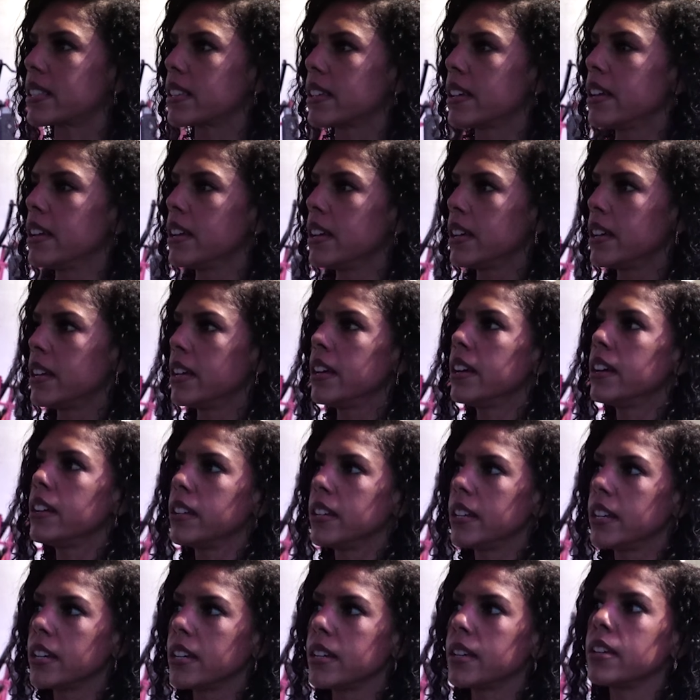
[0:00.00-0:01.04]
like we pulled
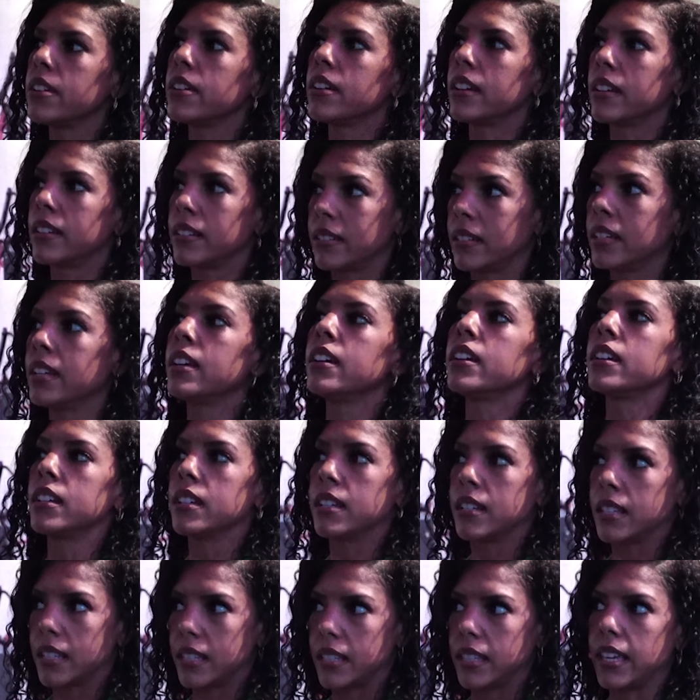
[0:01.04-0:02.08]
cardio out on post
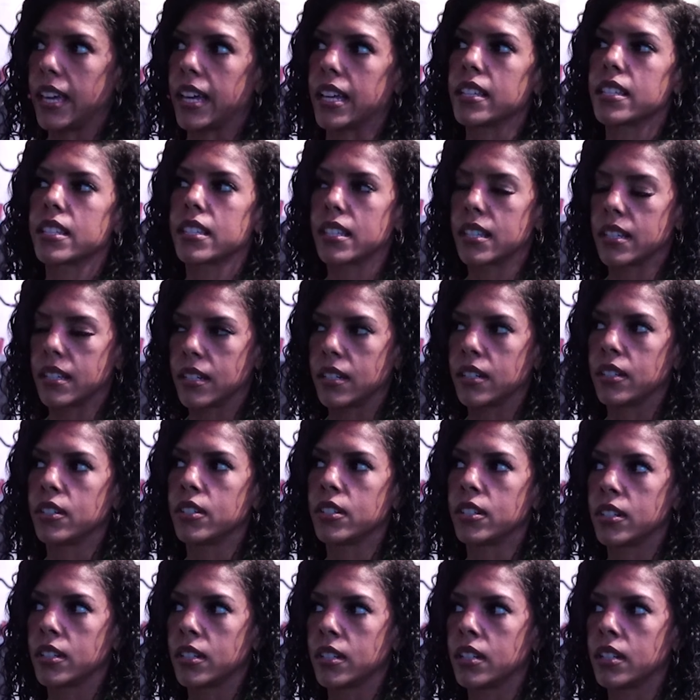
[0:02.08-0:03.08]
leg days because yes. we noticed